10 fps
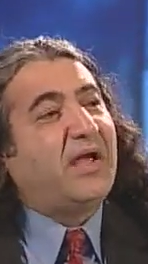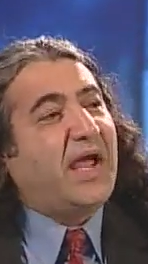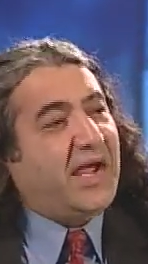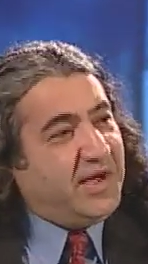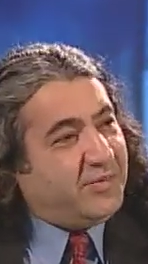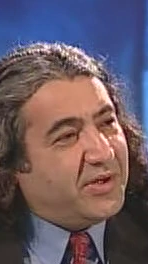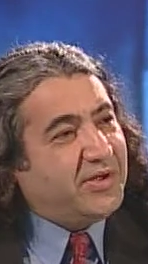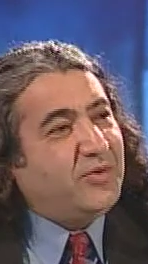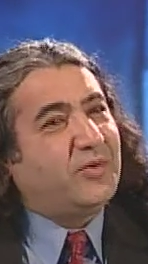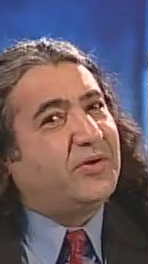
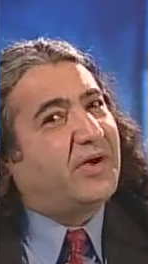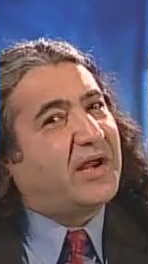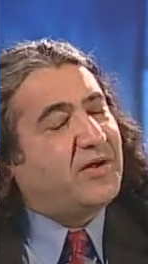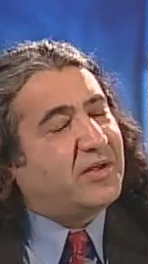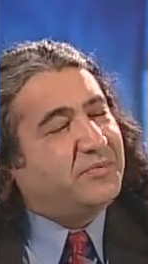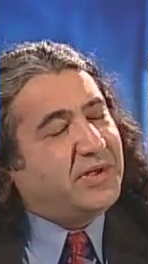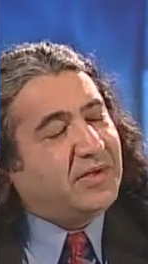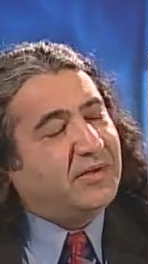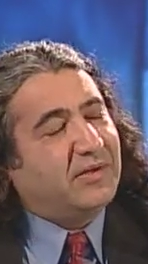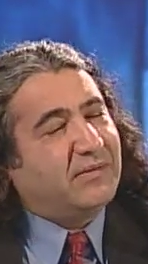anybody or you cannot
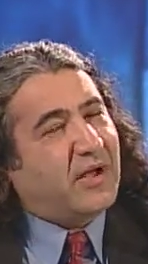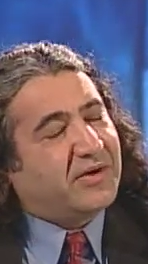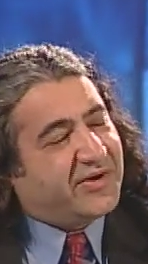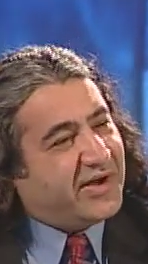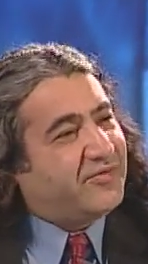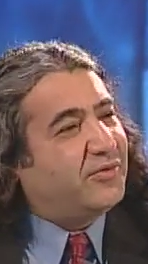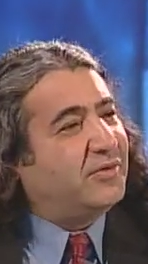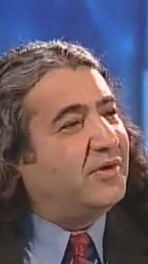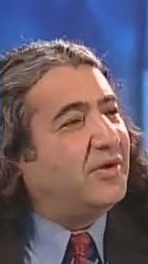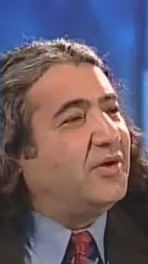be ungrateful
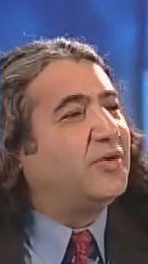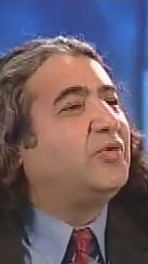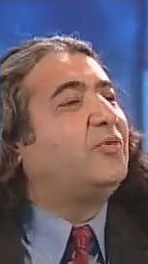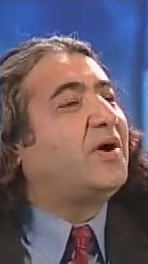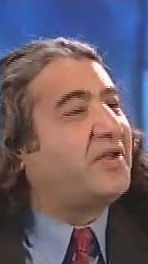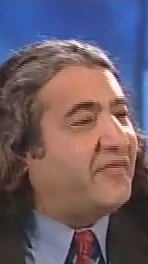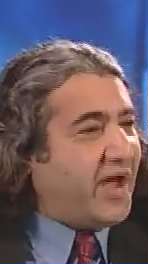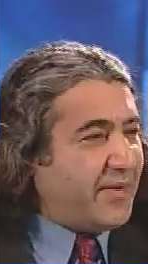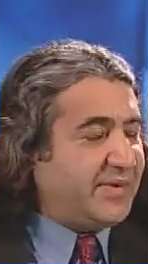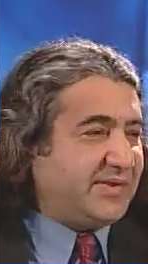to whatever
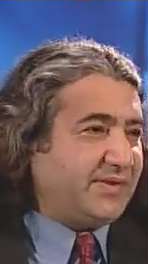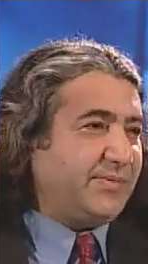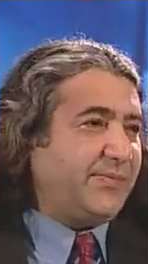happens.